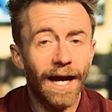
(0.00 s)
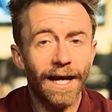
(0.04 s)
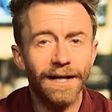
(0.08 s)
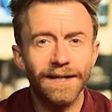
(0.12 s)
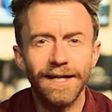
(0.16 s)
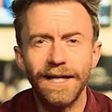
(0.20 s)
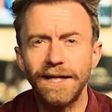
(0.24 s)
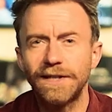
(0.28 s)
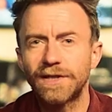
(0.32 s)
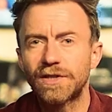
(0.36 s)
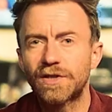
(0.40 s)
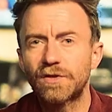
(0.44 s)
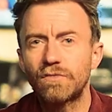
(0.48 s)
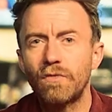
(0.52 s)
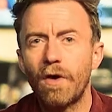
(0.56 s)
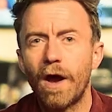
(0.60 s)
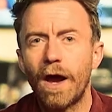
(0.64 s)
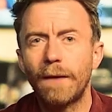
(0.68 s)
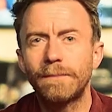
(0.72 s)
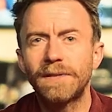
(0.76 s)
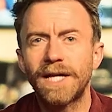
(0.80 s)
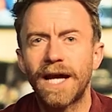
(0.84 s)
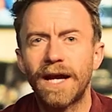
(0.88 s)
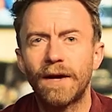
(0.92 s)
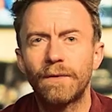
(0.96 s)
and he
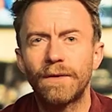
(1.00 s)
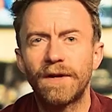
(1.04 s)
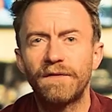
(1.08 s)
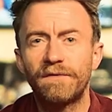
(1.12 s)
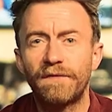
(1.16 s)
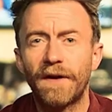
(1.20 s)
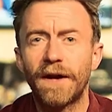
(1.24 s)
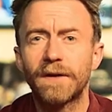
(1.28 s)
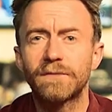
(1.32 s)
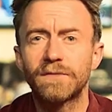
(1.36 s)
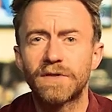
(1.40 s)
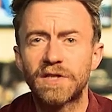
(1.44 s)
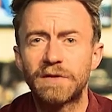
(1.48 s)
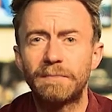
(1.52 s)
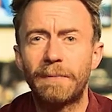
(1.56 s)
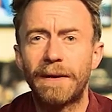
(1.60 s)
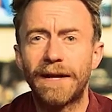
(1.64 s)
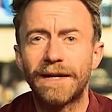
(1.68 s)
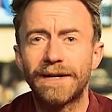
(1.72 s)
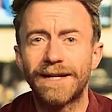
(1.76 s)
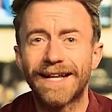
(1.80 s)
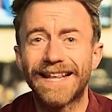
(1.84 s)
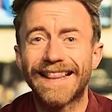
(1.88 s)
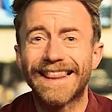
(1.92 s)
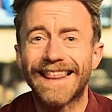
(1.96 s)
described how he found
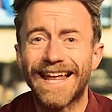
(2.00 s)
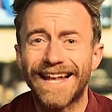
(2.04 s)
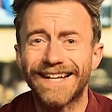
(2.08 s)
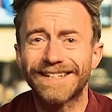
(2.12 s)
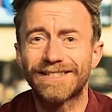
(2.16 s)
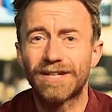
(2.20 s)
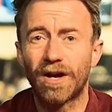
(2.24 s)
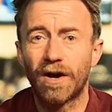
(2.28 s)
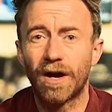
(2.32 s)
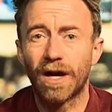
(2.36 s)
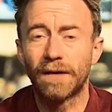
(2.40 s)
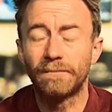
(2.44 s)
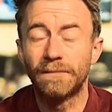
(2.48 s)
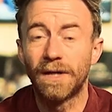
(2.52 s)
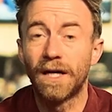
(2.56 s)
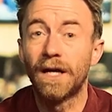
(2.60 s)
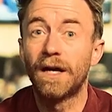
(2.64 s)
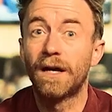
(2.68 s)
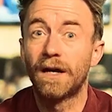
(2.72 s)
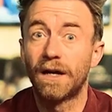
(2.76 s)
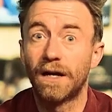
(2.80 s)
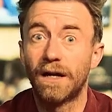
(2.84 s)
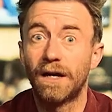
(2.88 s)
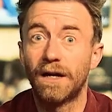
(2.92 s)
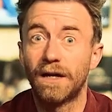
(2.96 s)
spending that time
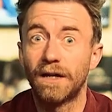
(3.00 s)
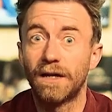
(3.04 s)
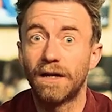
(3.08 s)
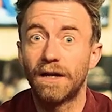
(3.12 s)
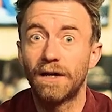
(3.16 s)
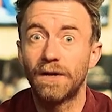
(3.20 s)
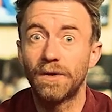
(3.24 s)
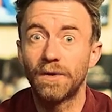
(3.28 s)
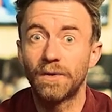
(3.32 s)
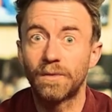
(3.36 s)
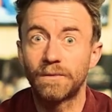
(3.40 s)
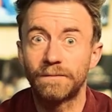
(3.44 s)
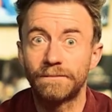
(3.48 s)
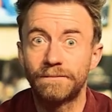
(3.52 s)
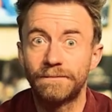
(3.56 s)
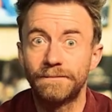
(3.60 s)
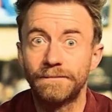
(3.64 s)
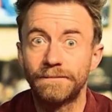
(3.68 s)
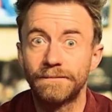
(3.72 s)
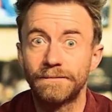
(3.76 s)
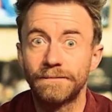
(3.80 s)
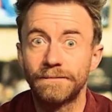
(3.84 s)
alone.